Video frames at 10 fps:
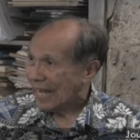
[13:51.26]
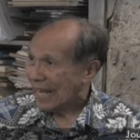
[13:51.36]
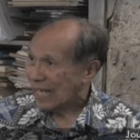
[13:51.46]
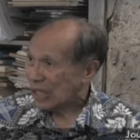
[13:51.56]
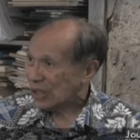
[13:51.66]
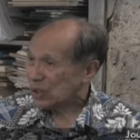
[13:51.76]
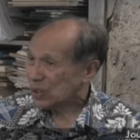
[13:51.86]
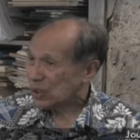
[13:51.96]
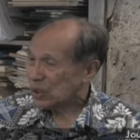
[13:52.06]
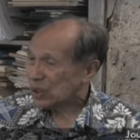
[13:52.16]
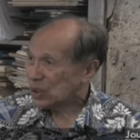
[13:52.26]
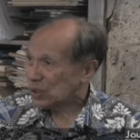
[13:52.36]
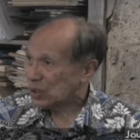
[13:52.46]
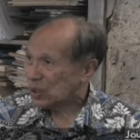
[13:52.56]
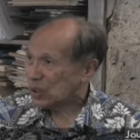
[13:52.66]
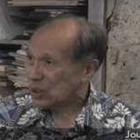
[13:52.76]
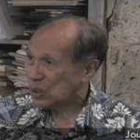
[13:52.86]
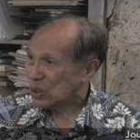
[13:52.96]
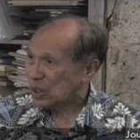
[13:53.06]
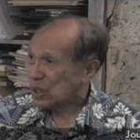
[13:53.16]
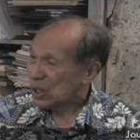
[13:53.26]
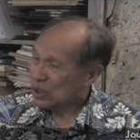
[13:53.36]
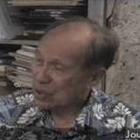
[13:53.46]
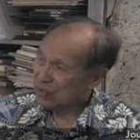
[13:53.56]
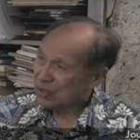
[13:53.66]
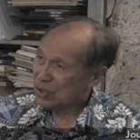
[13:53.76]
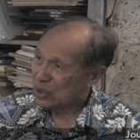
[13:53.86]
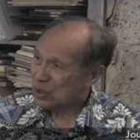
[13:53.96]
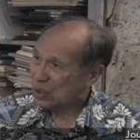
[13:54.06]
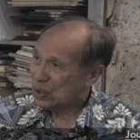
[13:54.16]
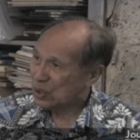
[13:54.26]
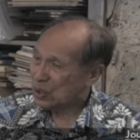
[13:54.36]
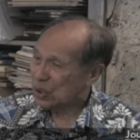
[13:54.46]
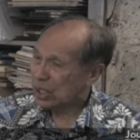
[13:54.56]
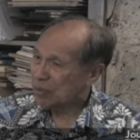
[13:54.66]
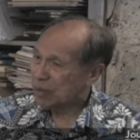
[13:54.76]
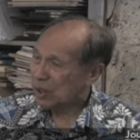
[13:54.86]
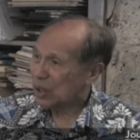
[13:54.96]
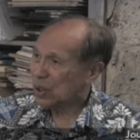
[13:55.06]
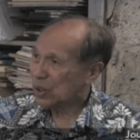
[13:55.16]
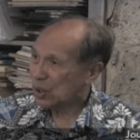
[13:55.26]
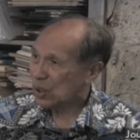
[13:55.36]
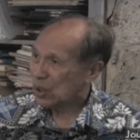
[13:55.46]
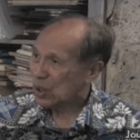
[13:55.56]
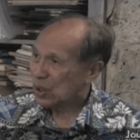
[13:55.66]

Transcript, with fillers: And that's when a student university student named Mele Look